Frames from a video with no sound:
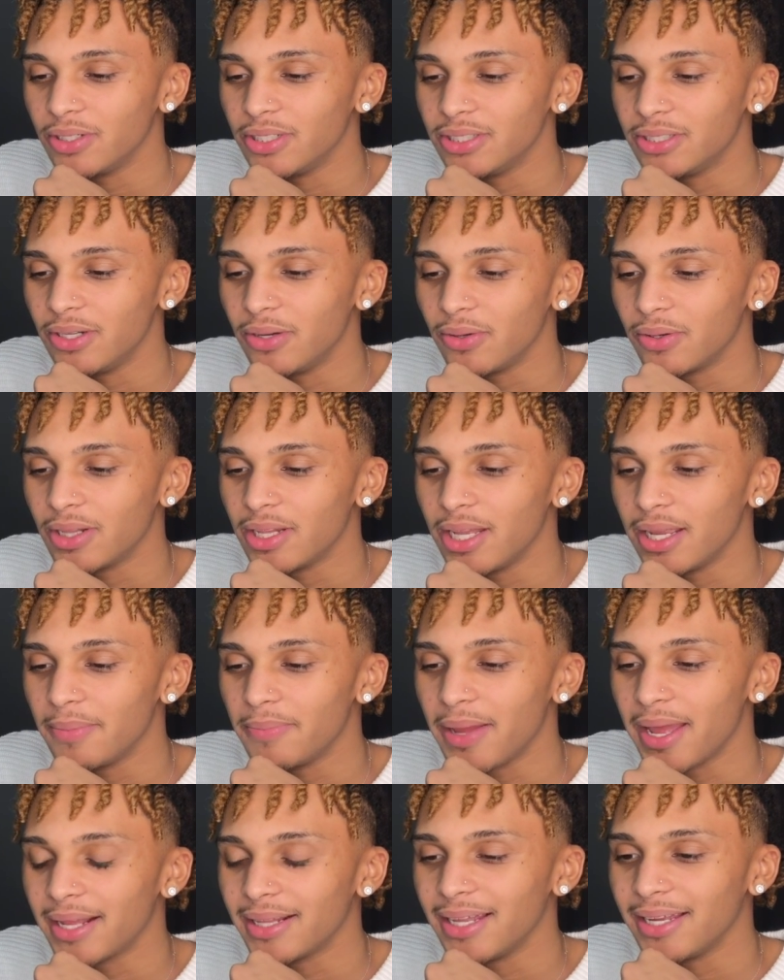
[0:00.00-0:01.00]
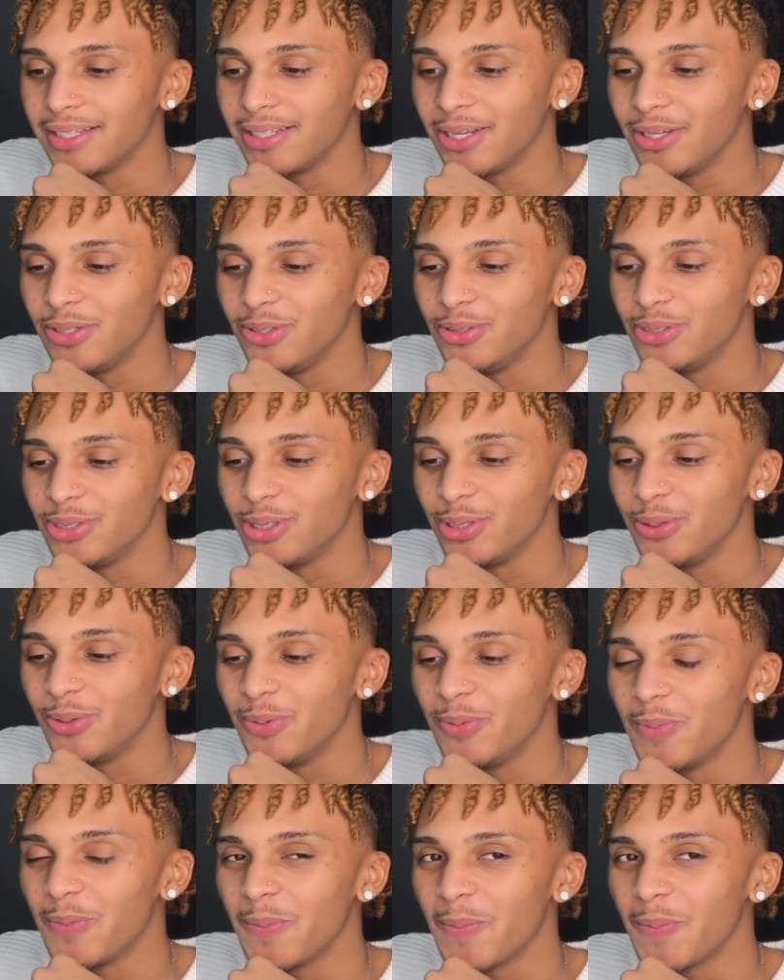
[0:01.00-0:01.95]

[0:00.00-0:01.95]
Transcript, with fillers: this don't click back like they used to.